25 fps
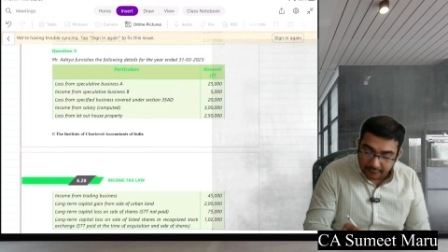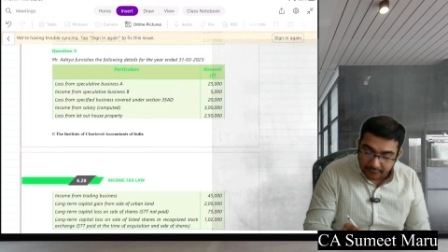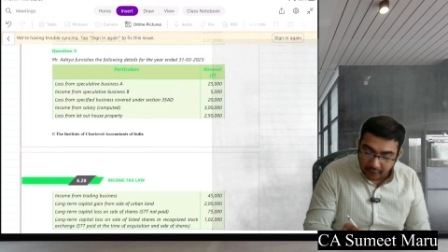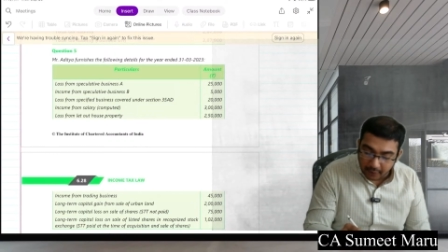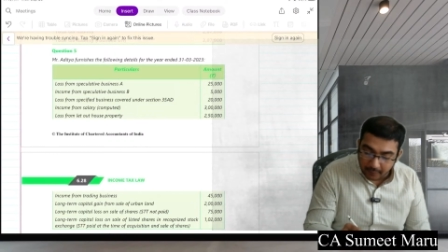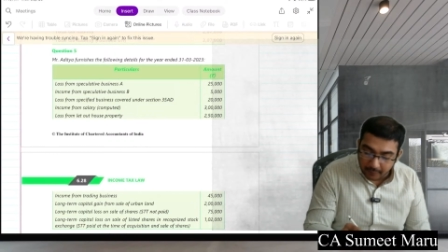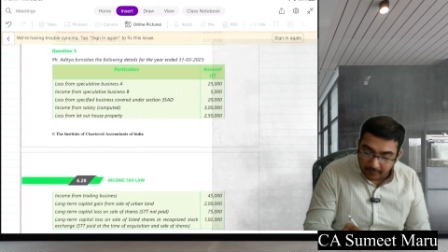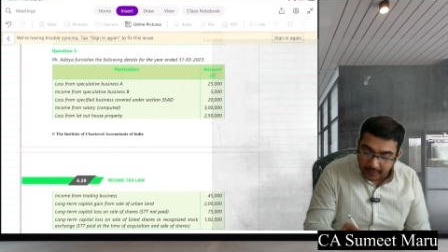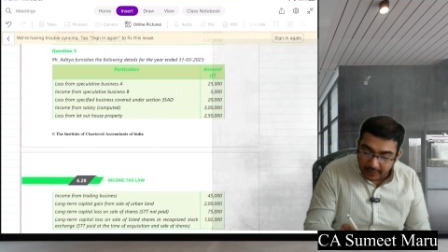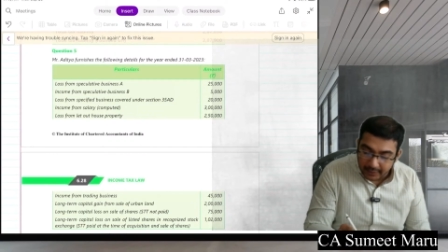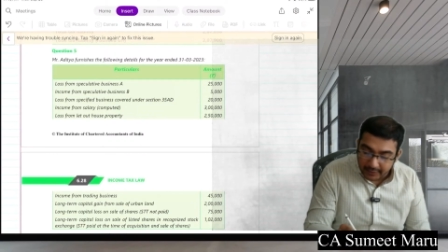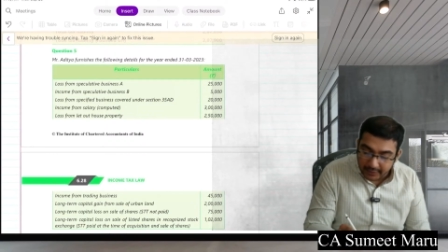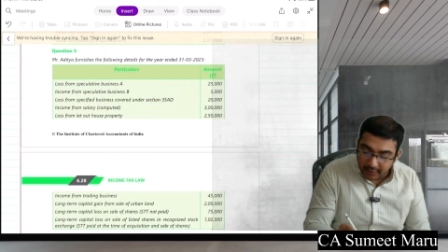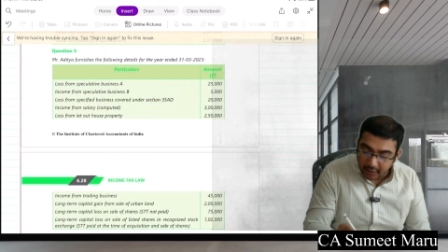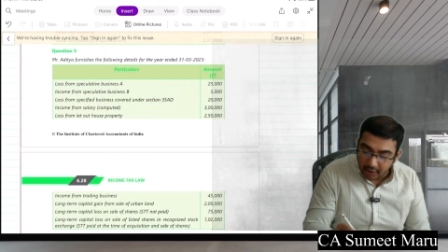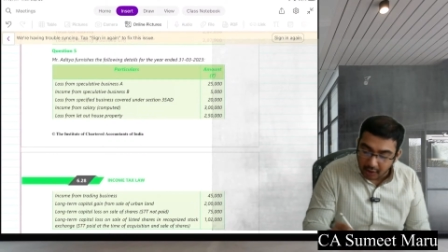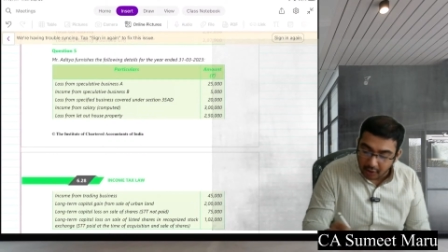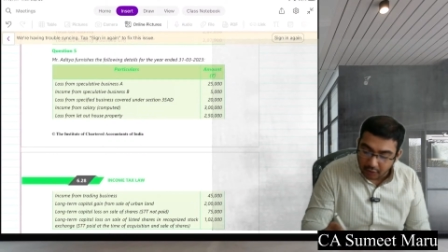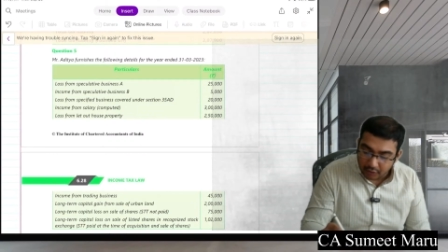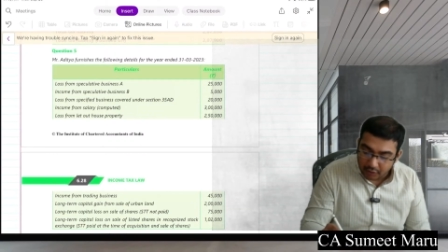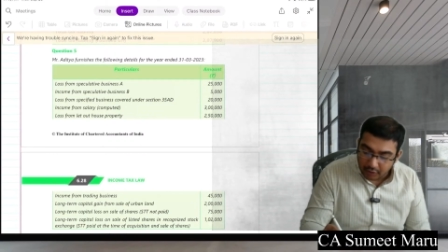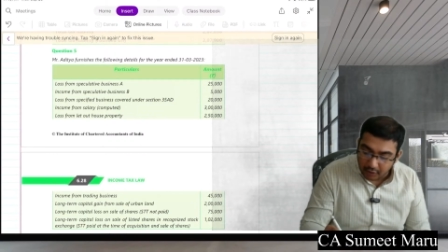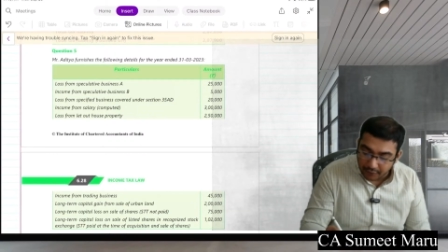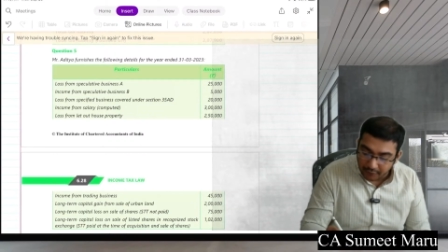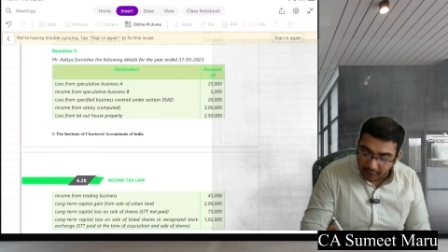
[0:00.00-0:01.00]
from letting
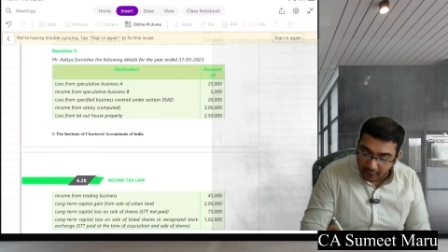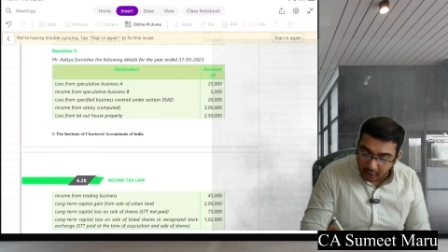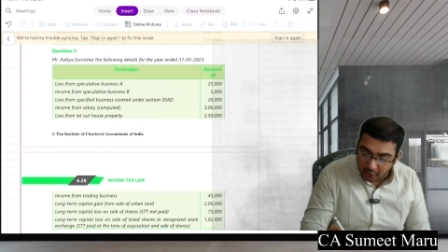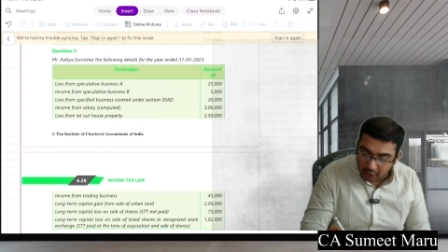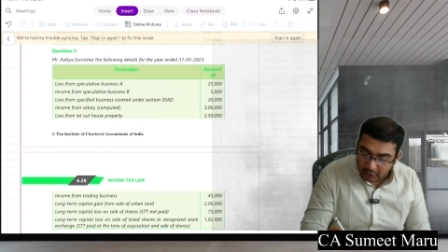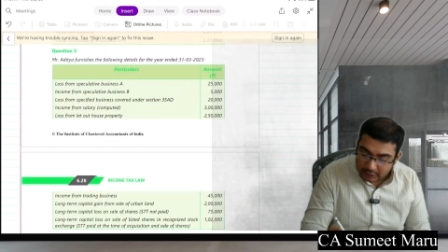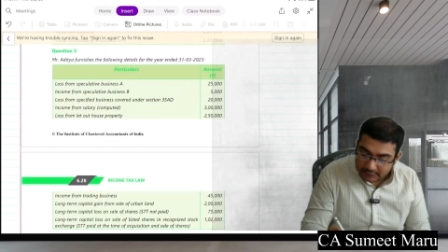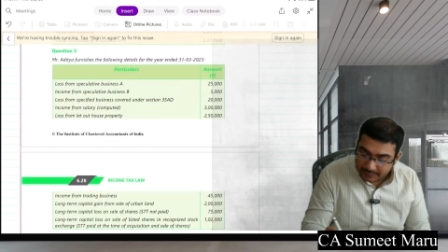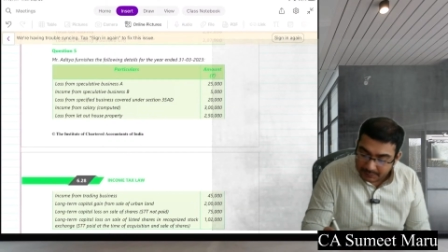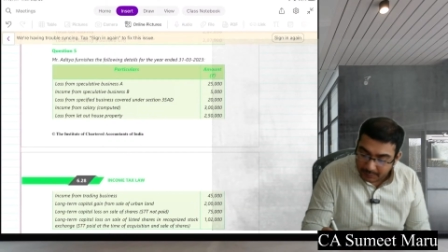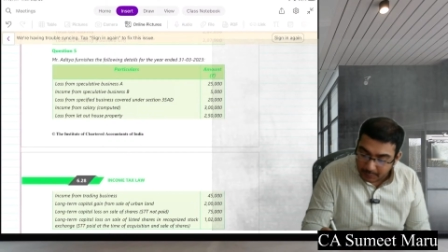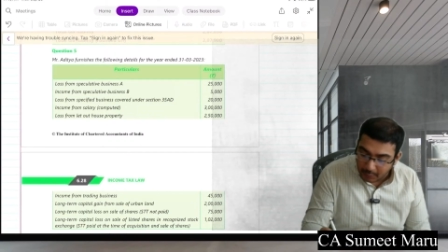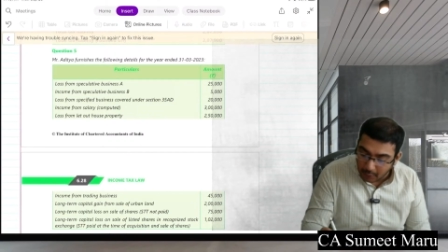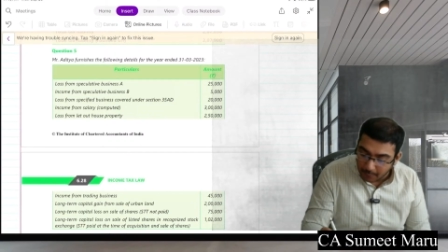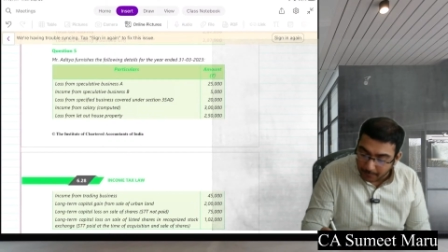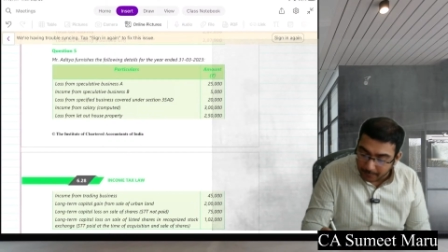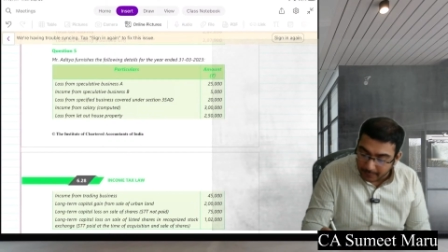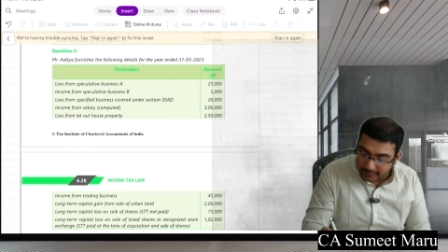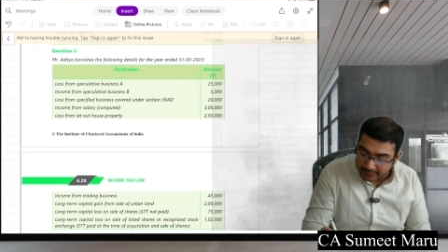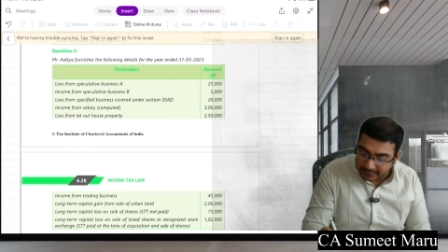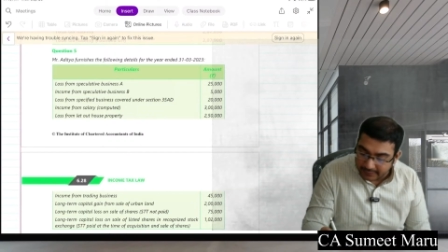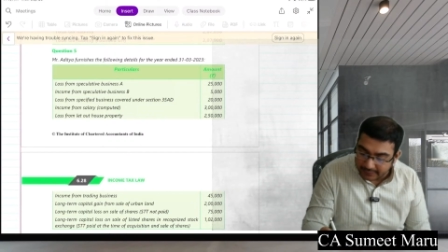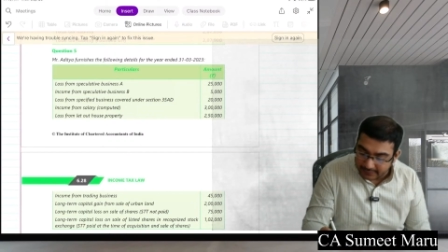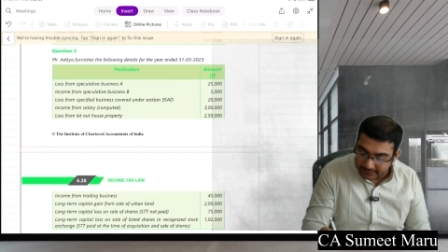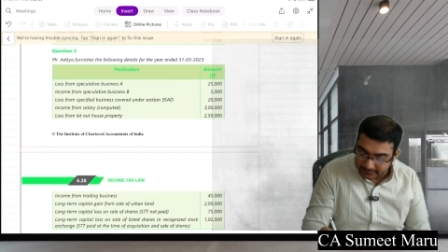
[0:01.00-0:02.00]
out of house
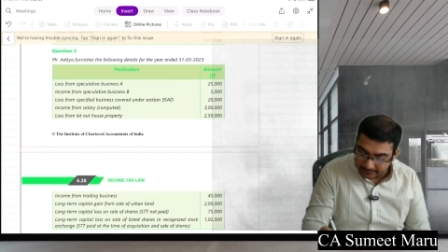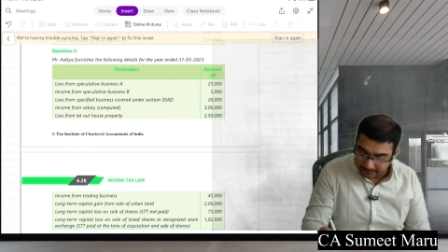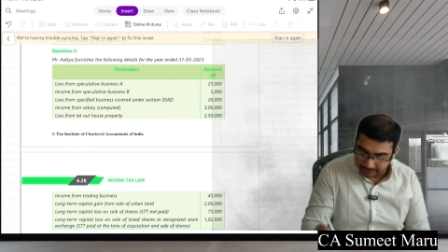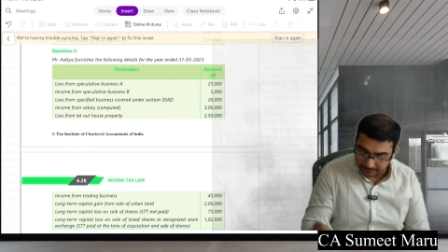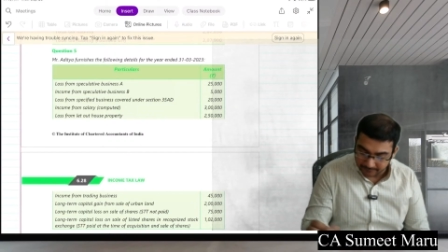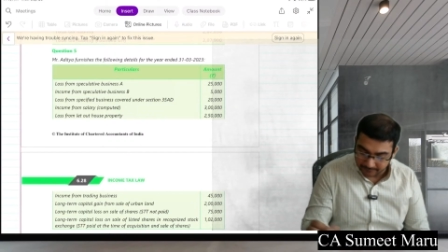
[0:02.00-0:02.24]
property.